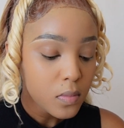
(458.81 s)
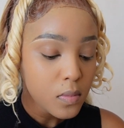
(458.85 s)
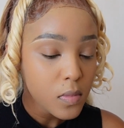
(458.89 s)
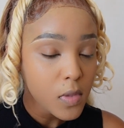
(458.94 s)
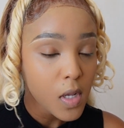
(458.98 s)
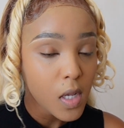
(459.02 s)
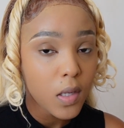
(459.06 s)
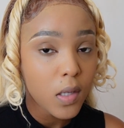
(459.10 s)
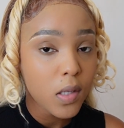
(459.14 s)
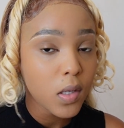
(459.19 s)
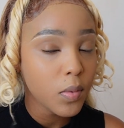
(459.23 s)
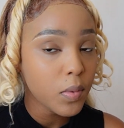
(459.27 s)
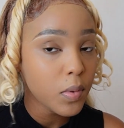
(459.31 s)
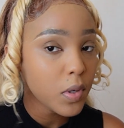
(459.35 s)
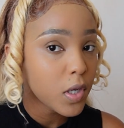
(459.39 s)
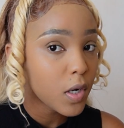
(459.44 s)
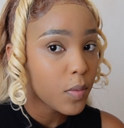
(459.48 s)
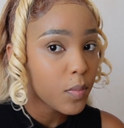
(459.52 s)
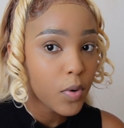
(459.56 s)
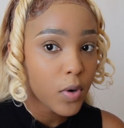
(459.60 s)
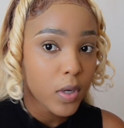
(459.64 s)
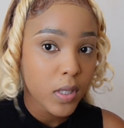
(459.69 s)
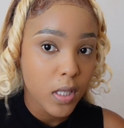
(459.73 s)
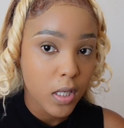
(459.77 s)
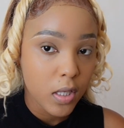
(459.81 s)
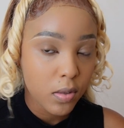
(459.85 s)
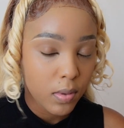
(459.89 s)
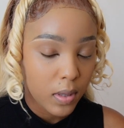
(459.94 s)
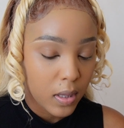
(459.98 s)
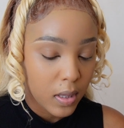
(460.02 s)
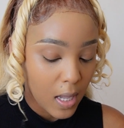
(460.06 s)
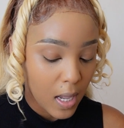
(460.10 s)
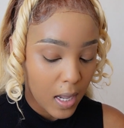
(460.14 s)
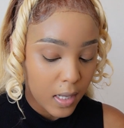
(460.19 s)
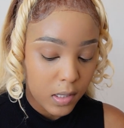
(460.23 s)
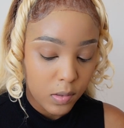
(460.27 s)
So we're gonna process it
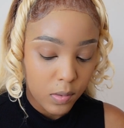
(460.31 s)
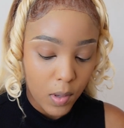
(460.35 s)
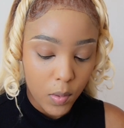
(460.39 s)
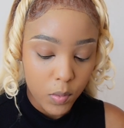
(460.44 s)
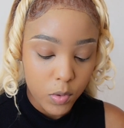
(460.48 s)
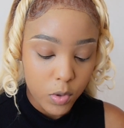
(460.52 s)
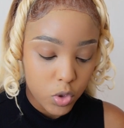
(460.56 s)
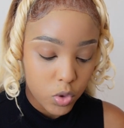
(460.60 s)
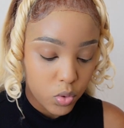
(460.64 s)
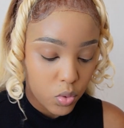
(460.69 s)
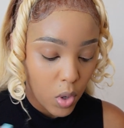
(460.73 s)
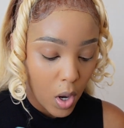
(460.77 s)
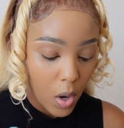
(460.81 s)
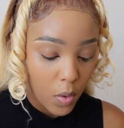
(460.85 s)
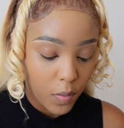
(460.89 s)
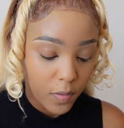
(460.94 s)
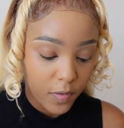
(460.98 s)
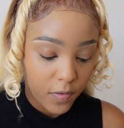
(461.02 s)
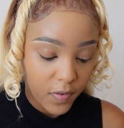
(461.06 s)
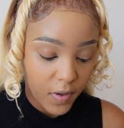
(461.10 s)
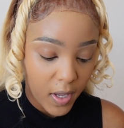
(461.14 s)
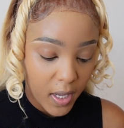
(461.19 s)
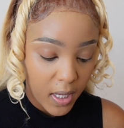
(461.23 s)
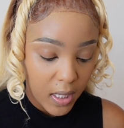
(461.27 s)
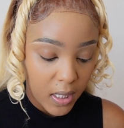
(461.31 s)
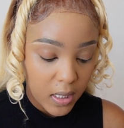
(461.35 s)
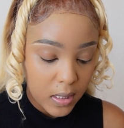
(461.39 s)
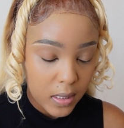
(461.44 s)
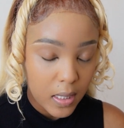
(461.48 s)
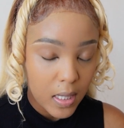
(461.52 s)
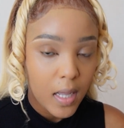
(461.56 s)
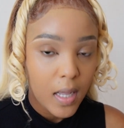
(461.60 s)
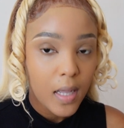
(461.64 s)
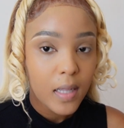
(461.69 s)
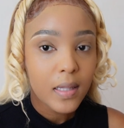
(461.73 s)
that while we do our face.